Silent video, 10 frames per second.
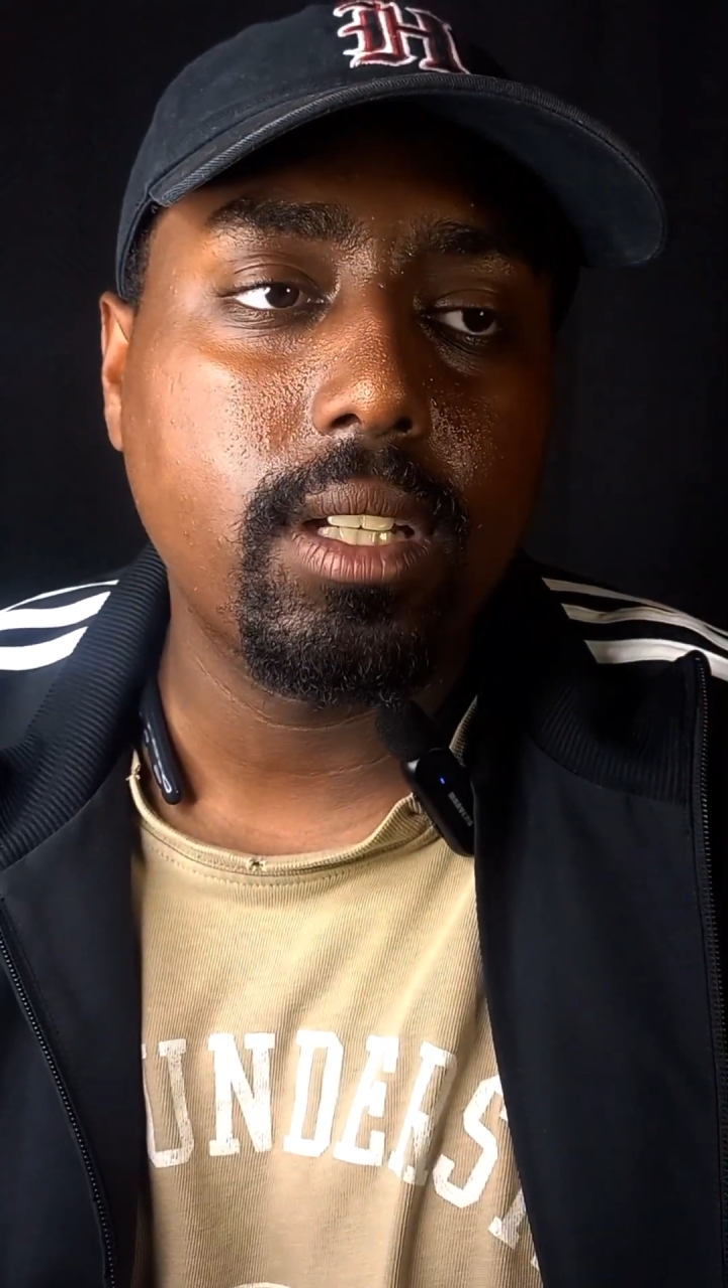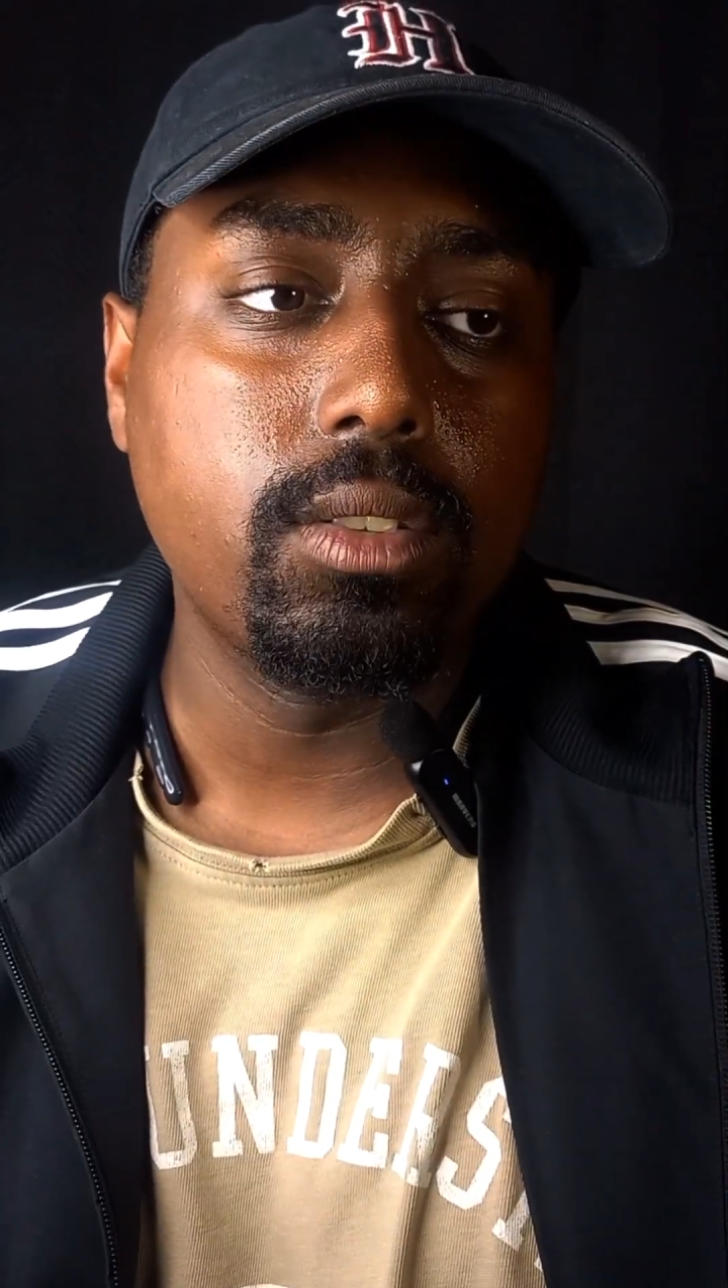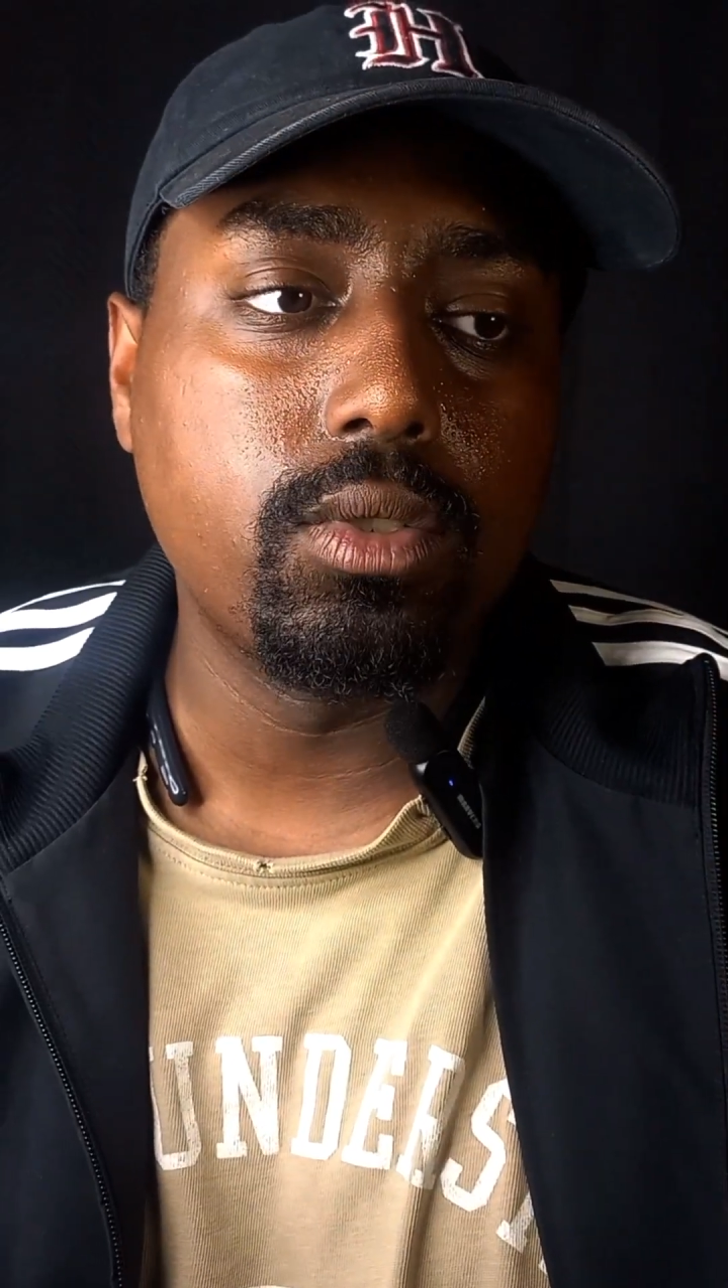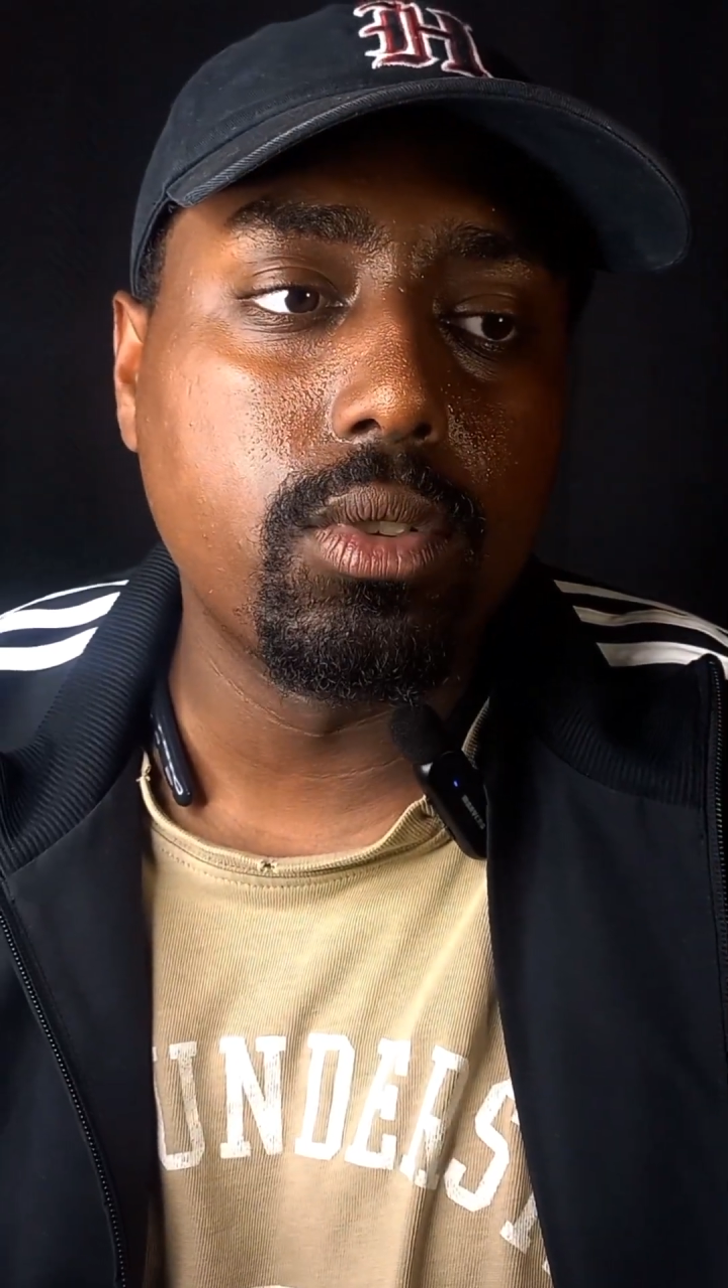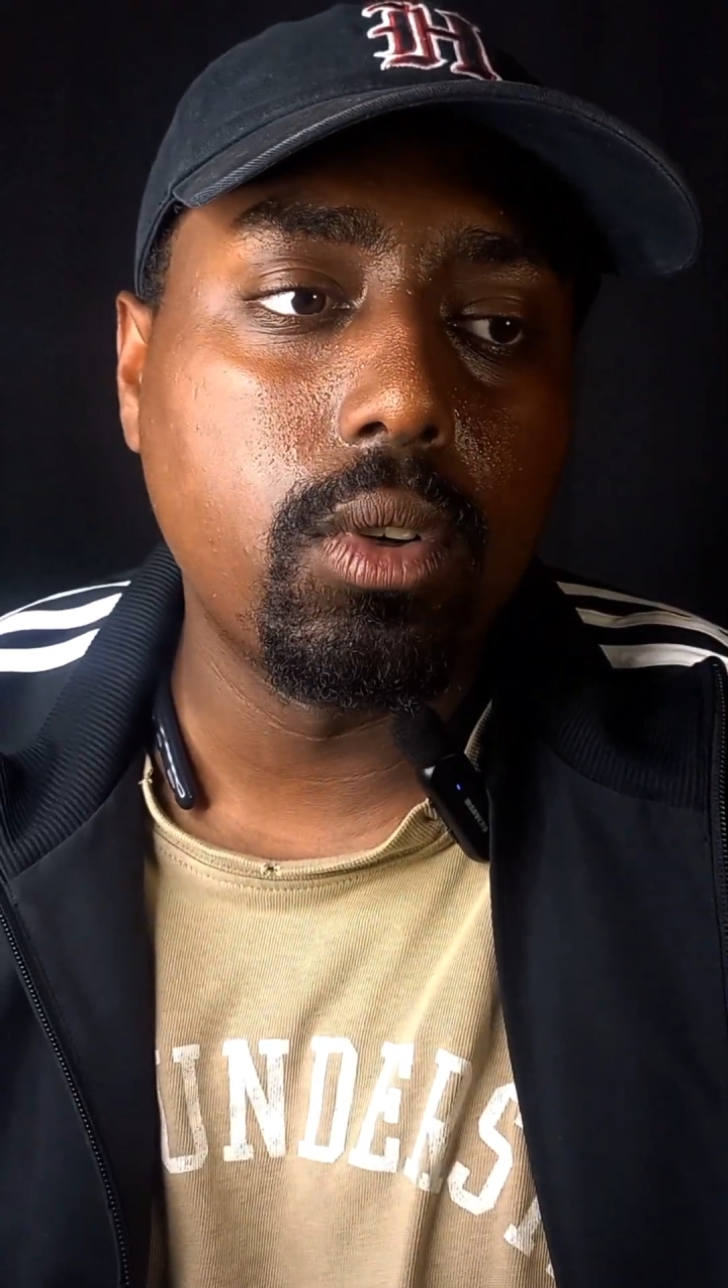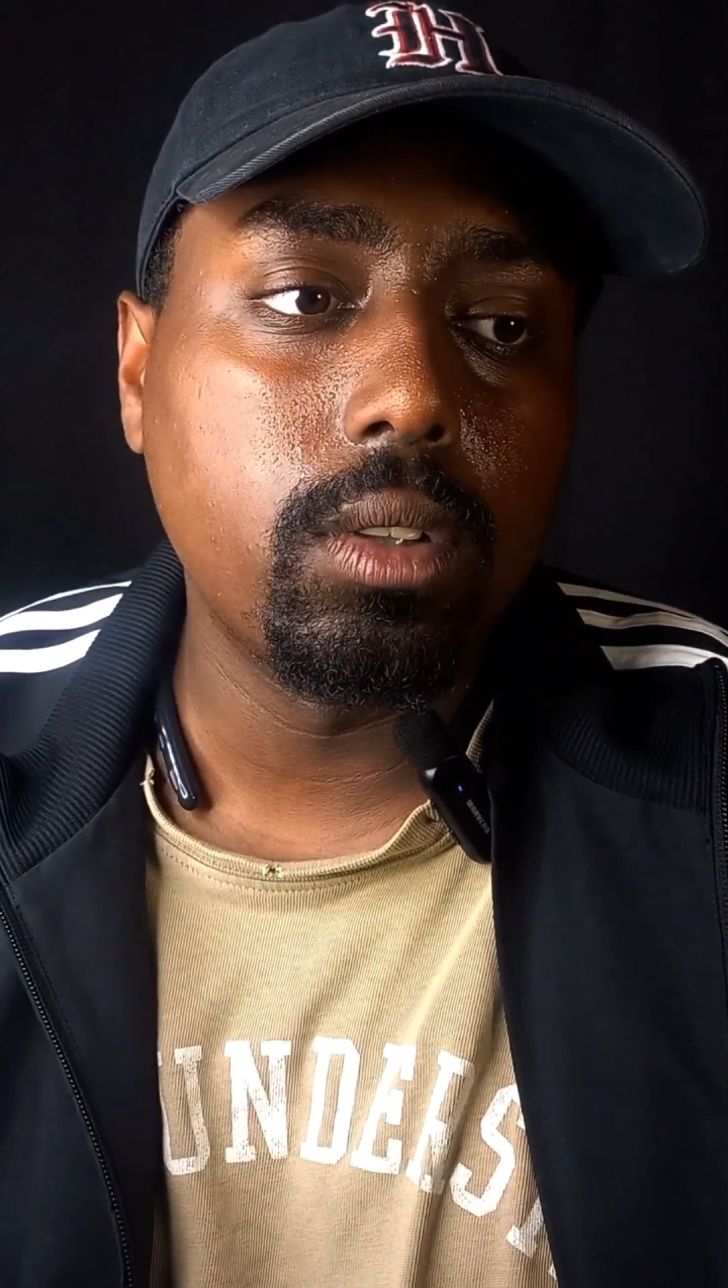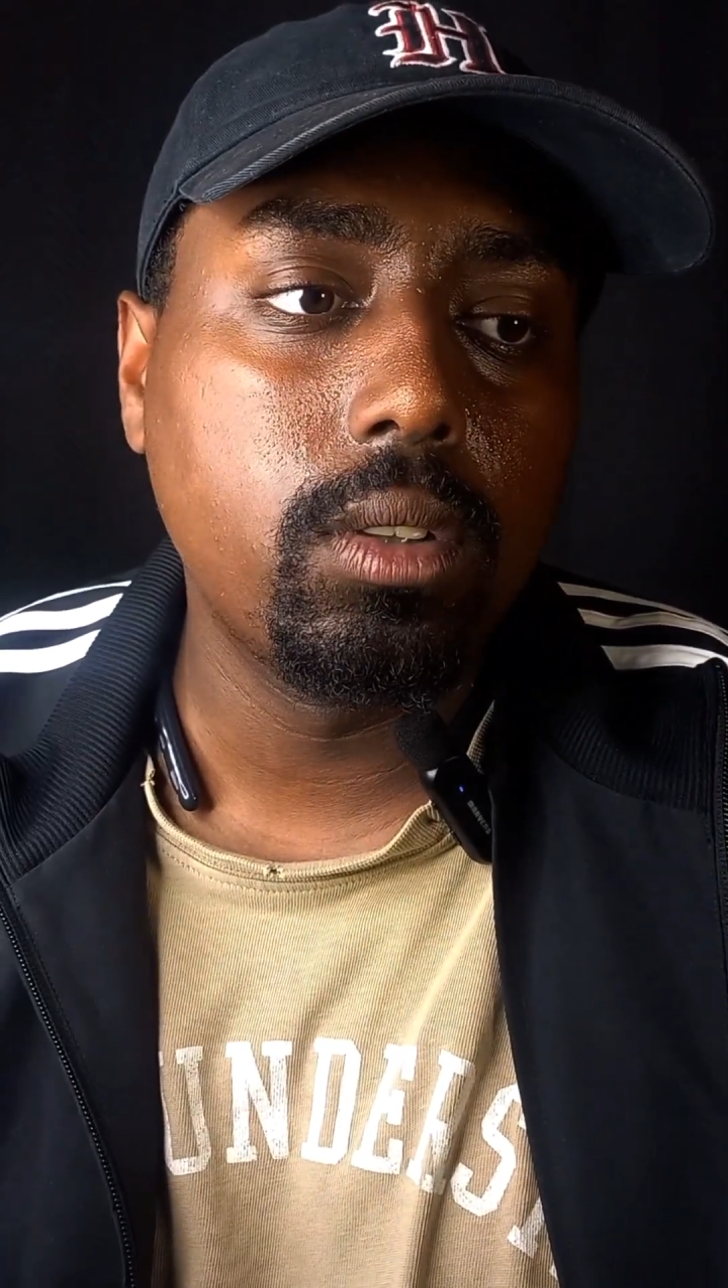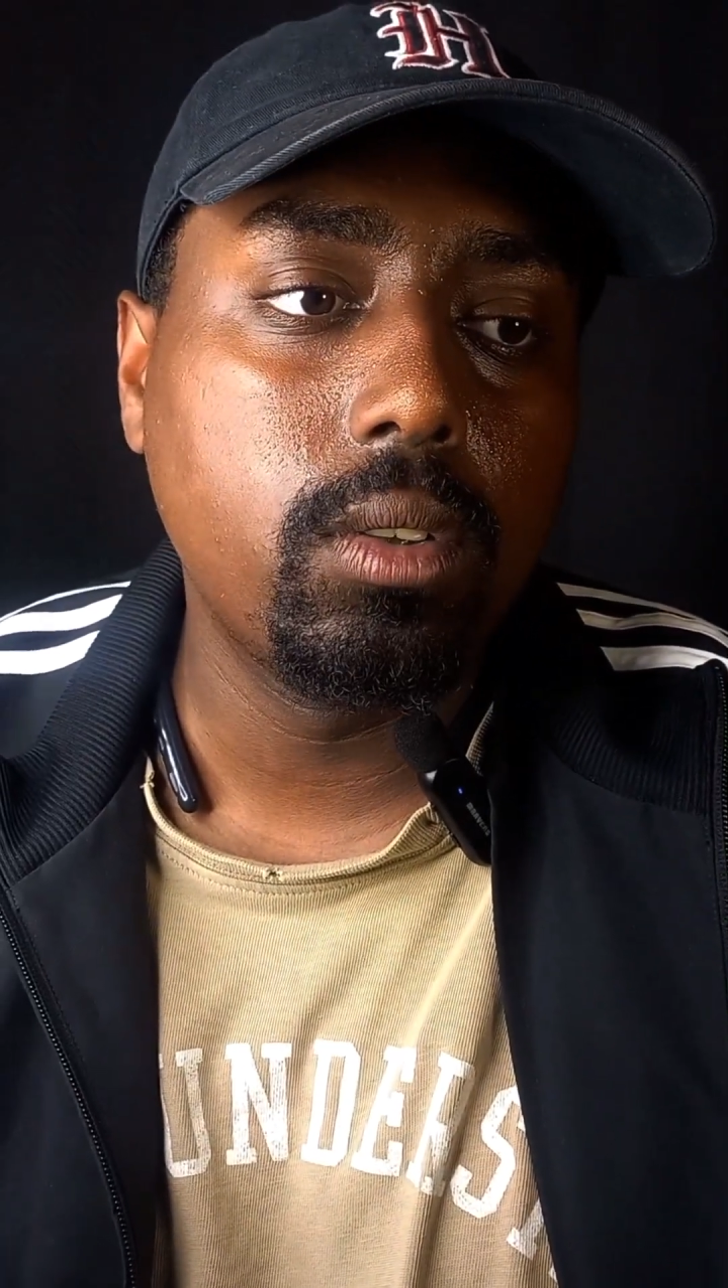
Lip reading: control